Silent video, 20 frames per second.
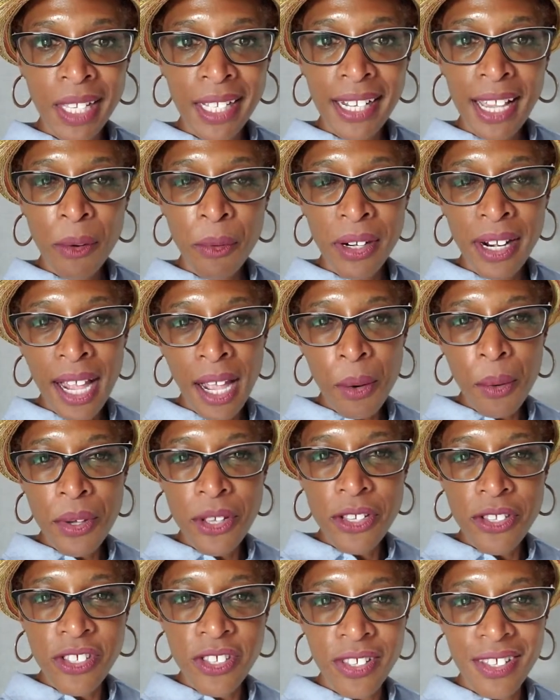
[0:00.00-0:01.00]
Now, when I
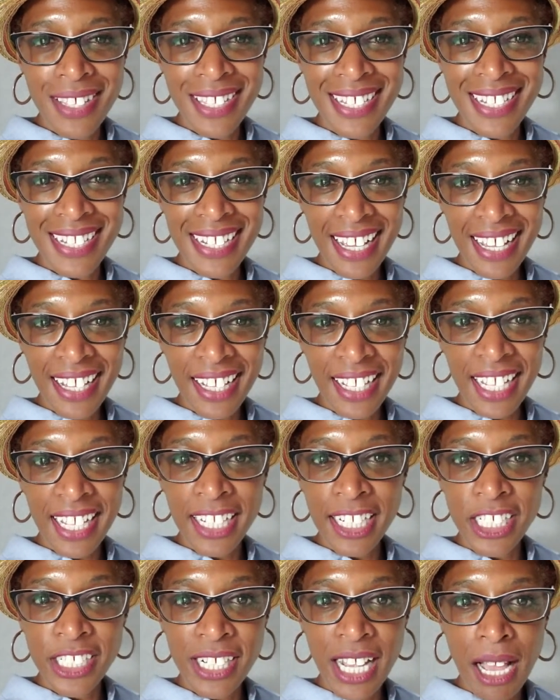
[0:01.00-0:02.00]
was stuck
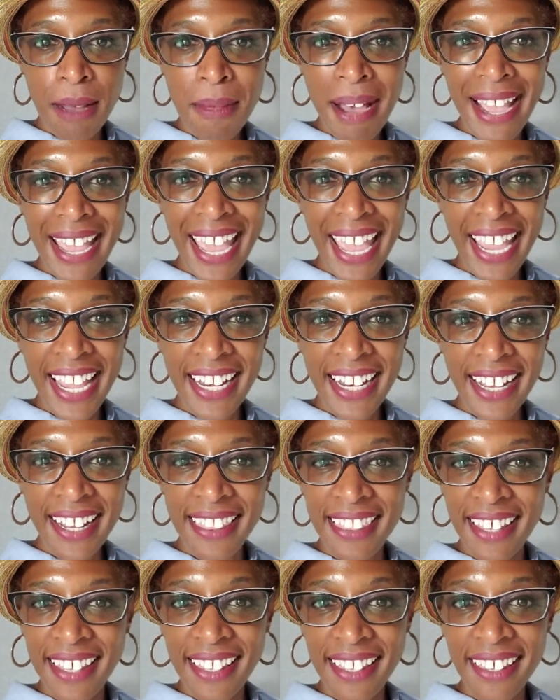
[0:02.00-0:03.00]
in a job I
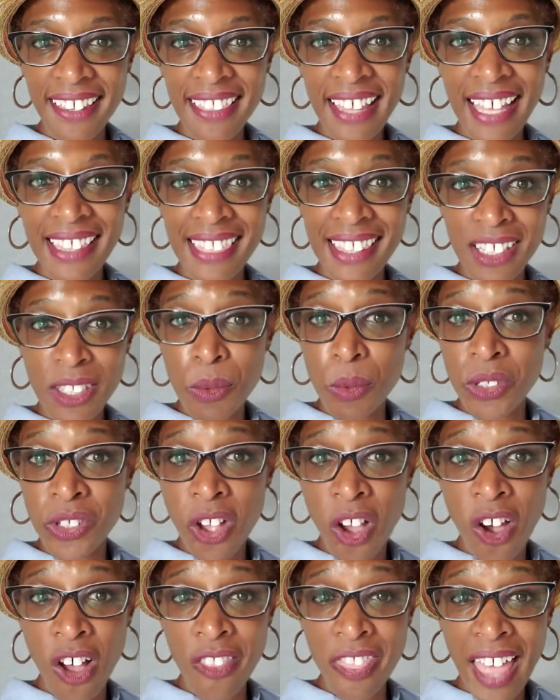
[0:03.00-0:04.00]
hated, thinking that
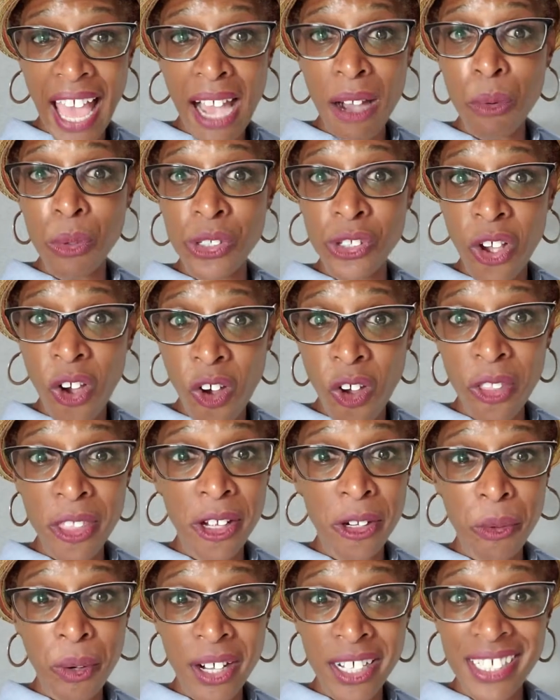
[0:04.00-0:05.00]
that was all
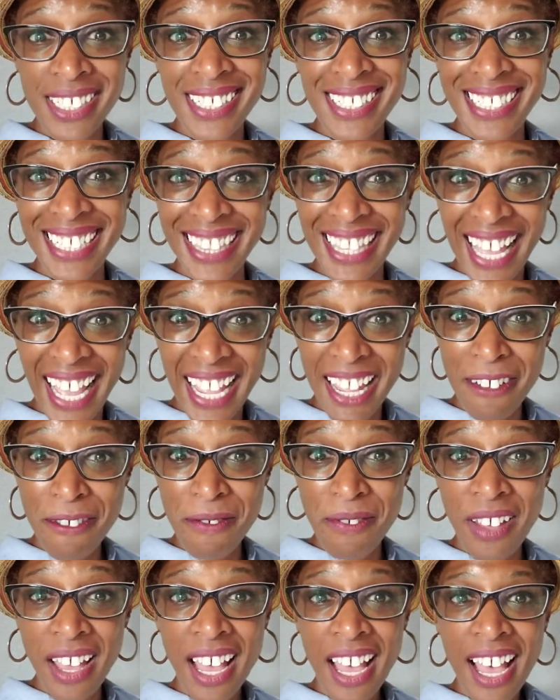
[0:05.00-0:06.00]
there was to
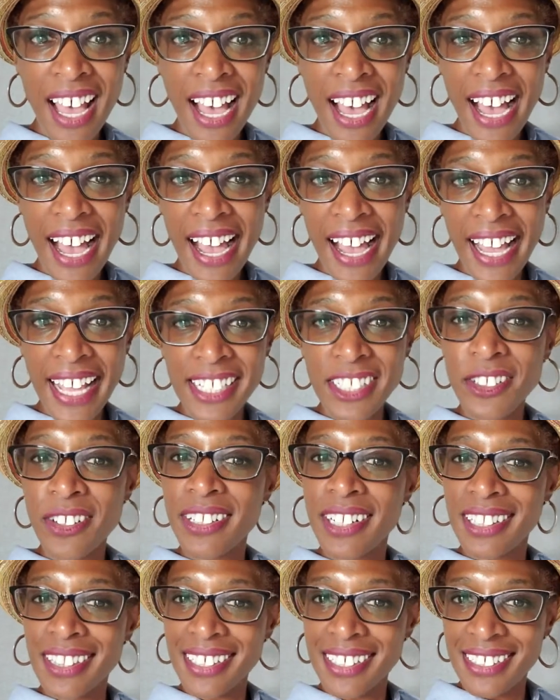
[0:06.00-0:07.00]
life, I
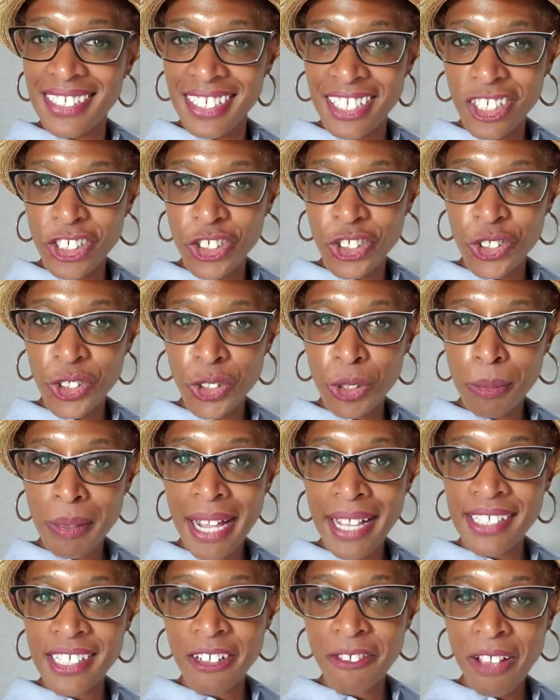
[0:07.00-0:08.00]
started listening to
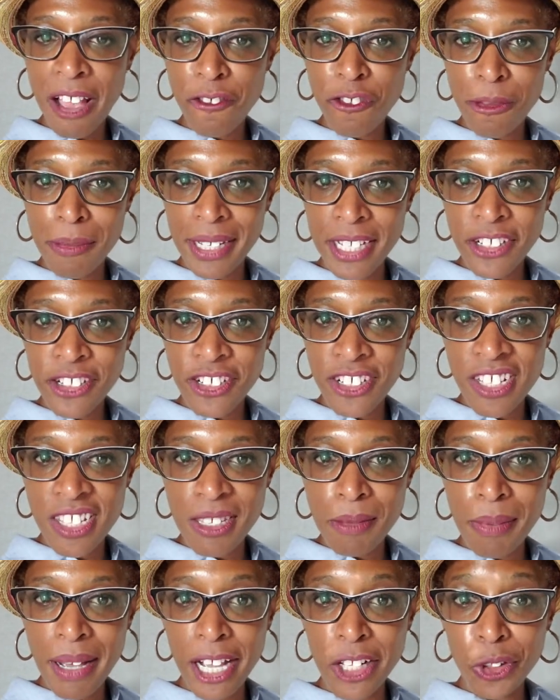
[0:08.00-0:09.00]
positive
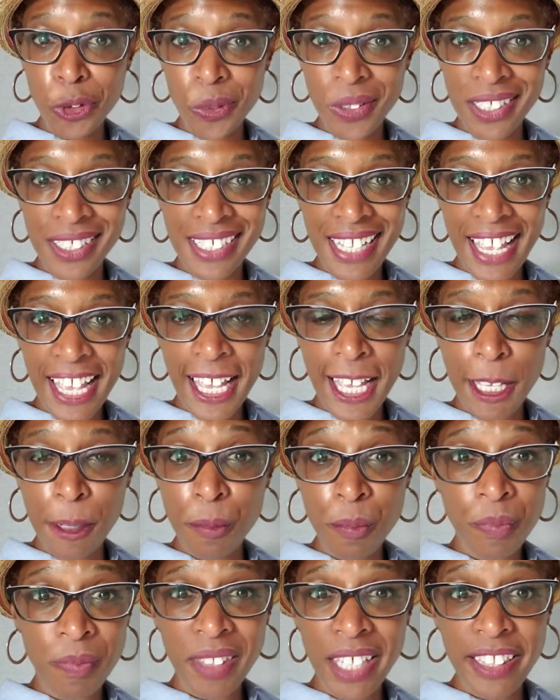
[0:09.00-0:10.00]
affirmations by Louise
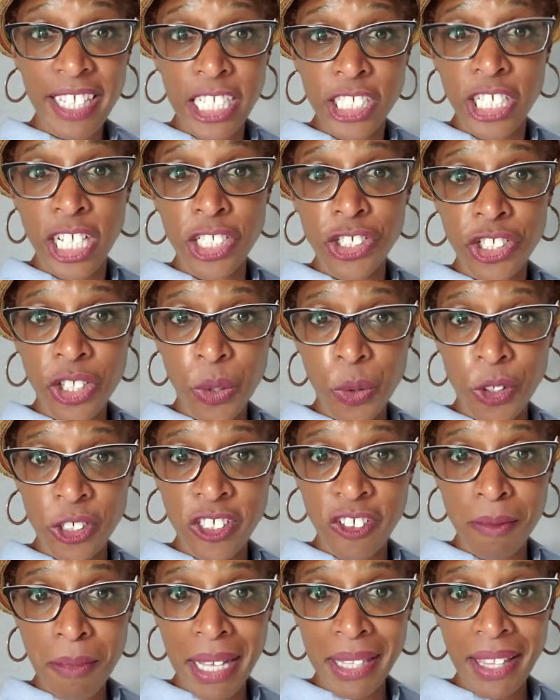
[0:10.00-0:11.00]
Hay, and they changed the
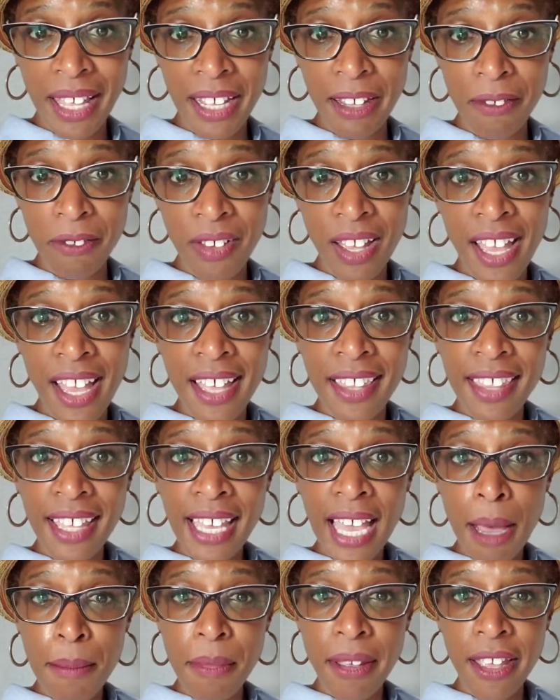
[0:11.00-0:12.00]
course of my life. They
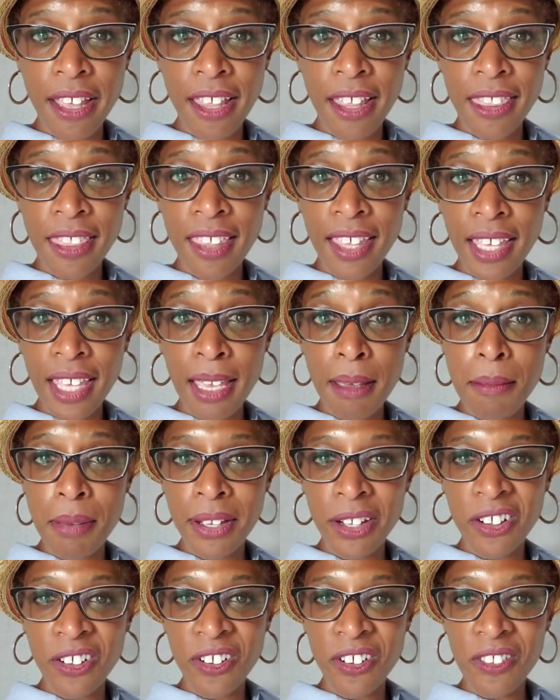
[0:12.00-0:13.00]
got me thinking
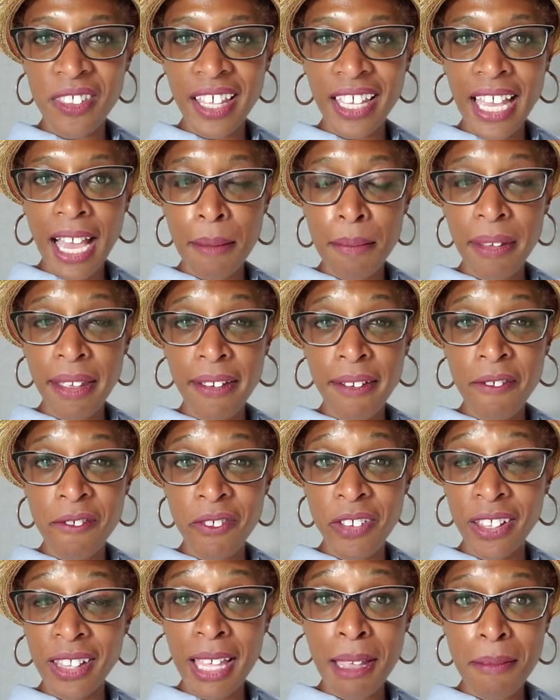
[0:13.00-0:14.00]
bigger, they got me
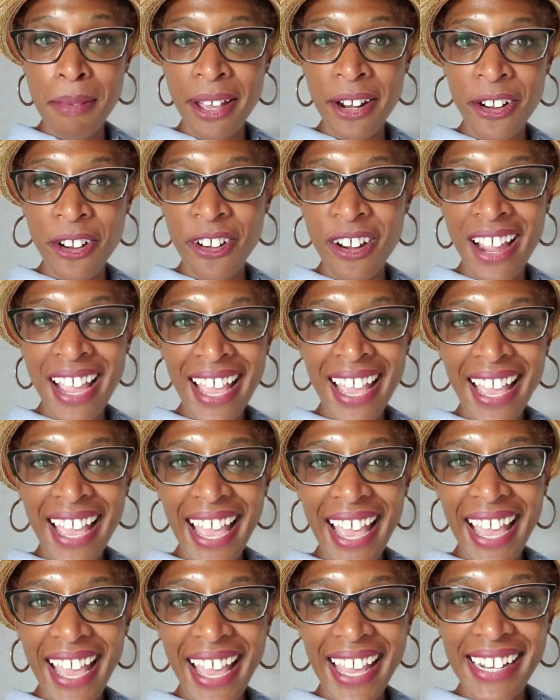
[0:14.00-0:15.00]
feeling better,
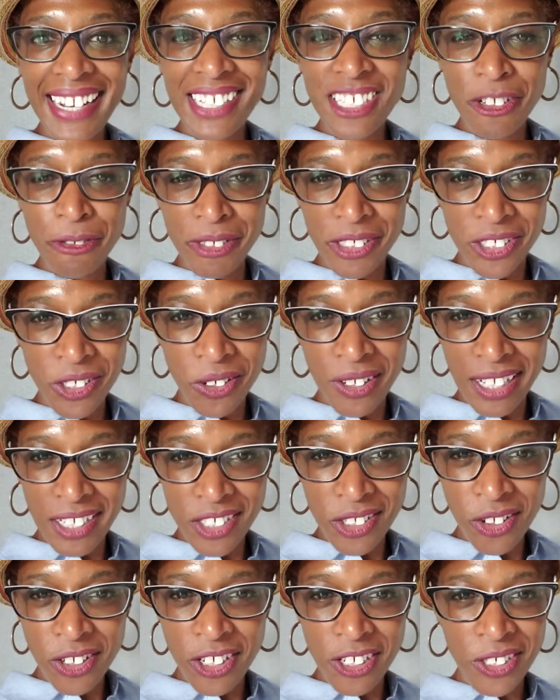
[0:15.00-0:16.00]
and as a result, I
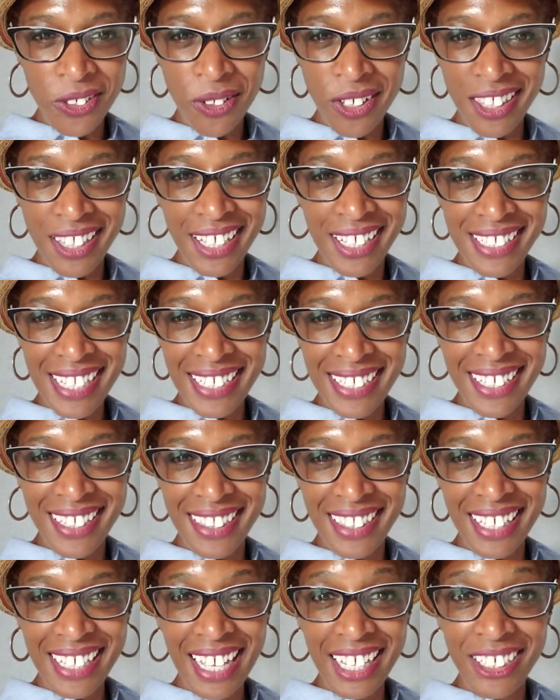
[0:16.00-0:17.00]
started doing things I
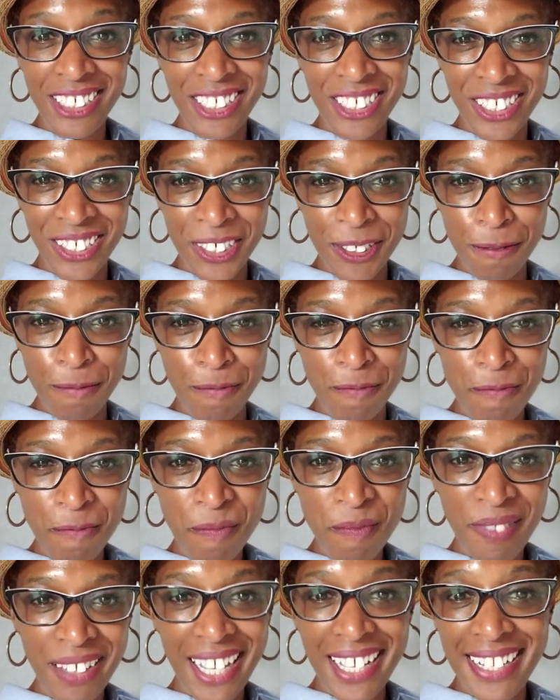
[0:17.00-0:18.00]
didn't think I could do.
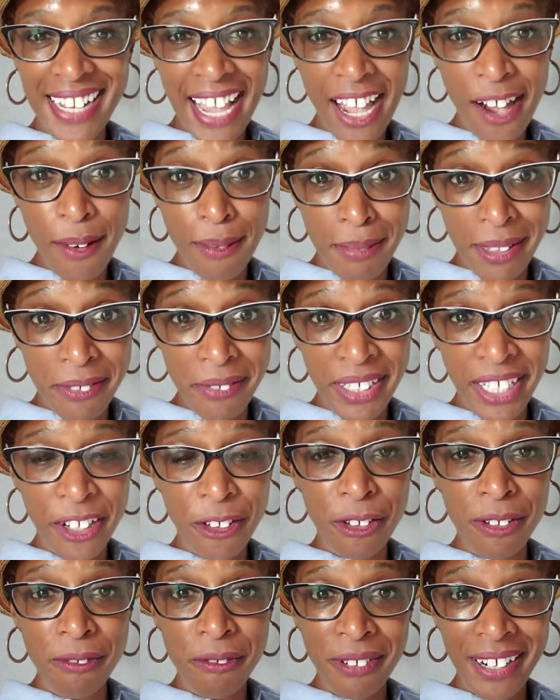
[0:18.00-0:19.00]
And now I'm living
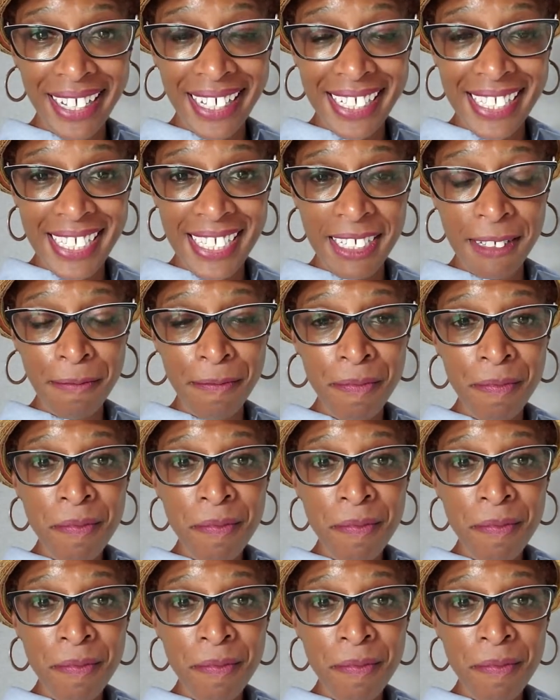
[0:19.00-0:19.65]
here in France.